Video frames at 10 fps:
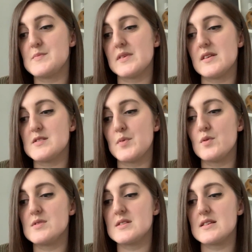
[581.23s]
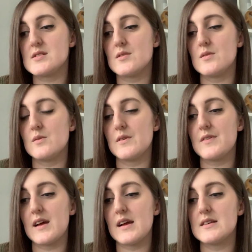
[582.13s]
But I suppose this whole
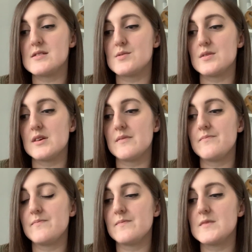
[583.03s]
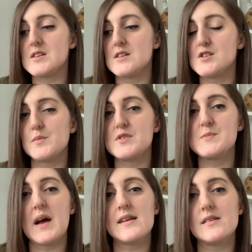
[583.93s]
thing has sort of changed our
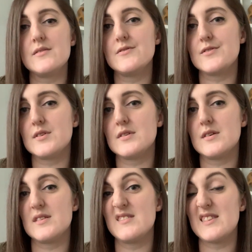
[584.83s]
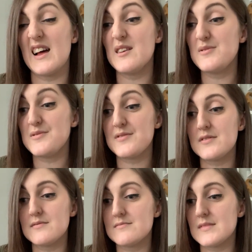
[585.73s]
perspective on life,
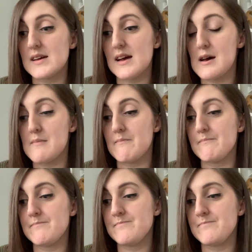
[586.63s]
and